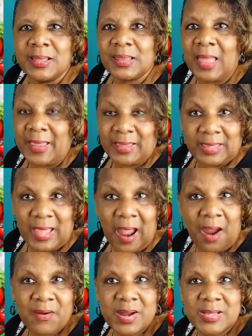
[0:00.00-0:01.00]
like
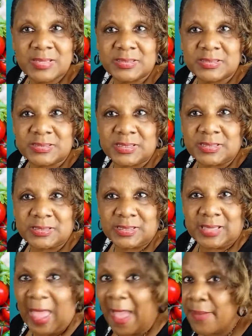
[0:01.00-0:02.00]
carrots and
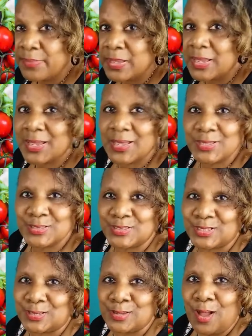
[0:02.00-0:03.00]
cabbage
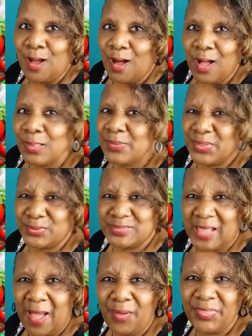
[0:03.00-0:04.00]
and all those
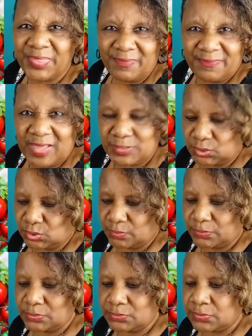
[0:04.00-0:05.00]
healthy
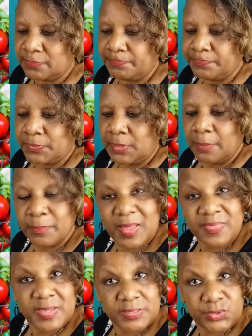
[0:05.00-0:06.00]
vegetables.
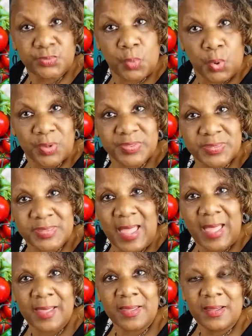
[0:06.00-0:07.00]
But they do more than
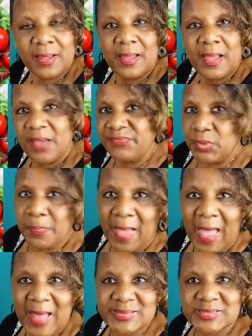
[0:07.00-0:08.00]
that. Have you
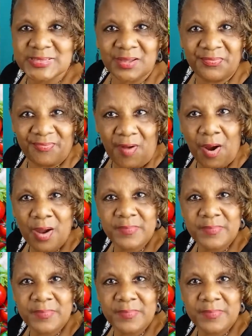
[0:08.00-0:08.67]
passed a farm